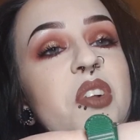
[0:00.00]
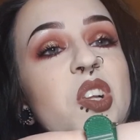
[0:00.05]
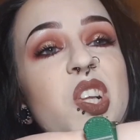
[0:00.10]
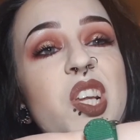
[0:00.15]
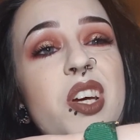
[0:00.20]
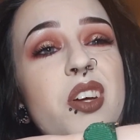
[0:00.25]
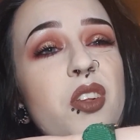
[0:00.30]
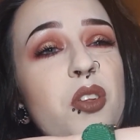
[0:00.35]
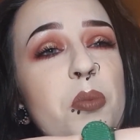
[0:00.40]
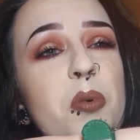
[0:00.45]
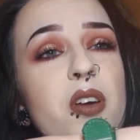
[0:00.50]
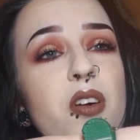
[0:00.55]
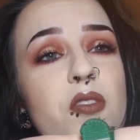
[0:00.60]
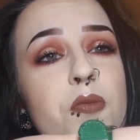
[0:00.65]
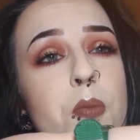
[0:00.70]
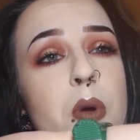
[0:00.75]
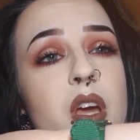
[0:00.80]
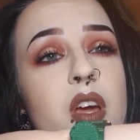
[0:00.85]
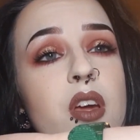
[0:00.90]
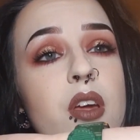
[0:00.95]
a little bit
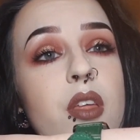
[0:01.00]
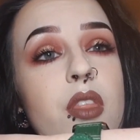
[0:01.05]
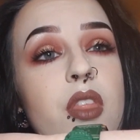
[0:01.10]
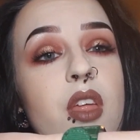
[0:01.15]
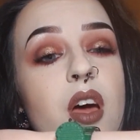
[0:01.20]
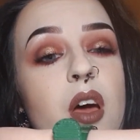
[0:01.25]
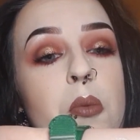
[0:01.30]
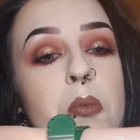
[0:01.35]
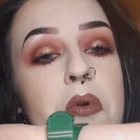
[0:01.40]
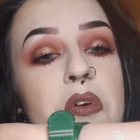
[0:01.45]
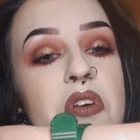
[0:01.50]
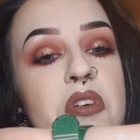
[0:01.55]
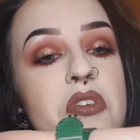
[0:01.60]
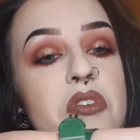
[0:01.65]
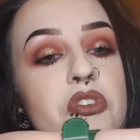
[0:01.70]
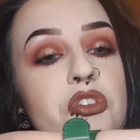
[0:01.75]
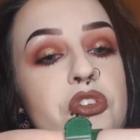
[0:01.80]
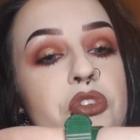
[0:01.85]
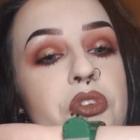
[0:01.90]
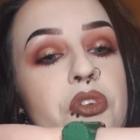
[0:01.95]
of pink in that, but it
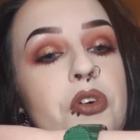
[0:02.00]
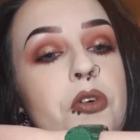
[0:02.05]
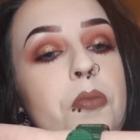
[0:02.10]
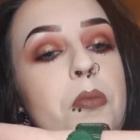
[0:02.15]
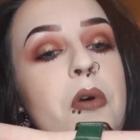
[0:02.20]
doesn't look